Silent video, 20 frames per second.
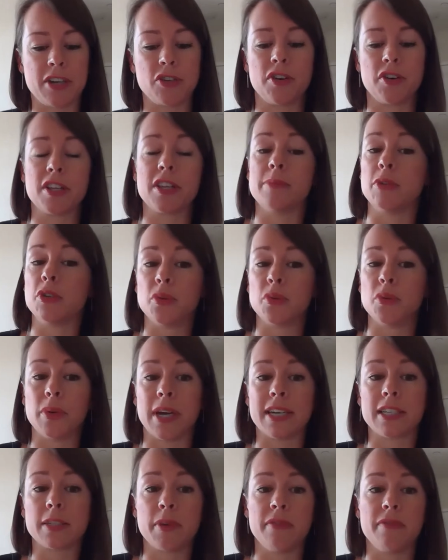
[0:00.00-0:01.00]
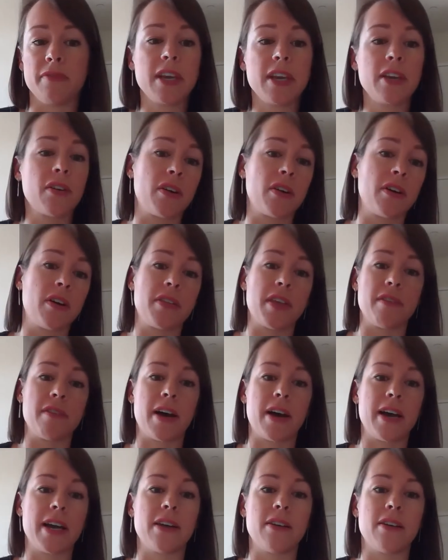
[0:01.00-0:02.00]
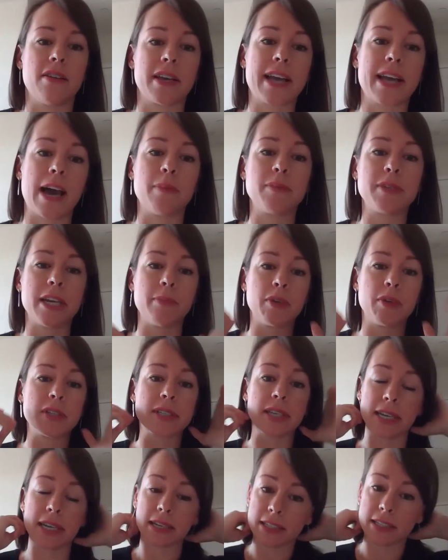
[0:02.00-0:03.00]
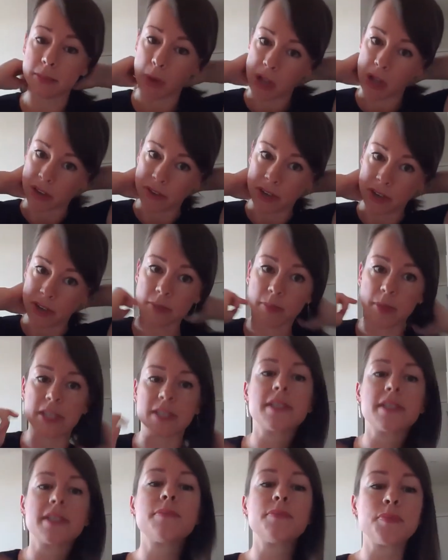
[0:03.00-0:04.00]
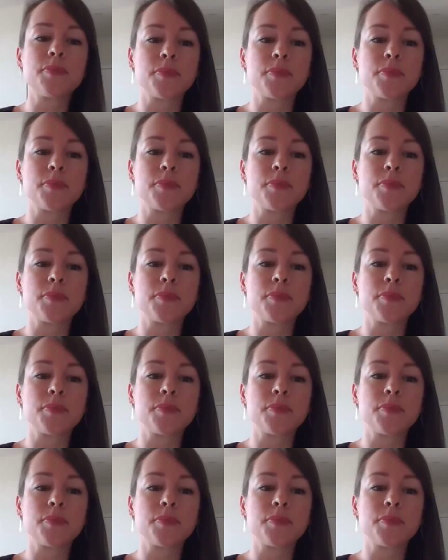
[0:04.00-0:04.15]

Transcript: turning them into an SPV, or are they fine on the cap table sitting as small investments?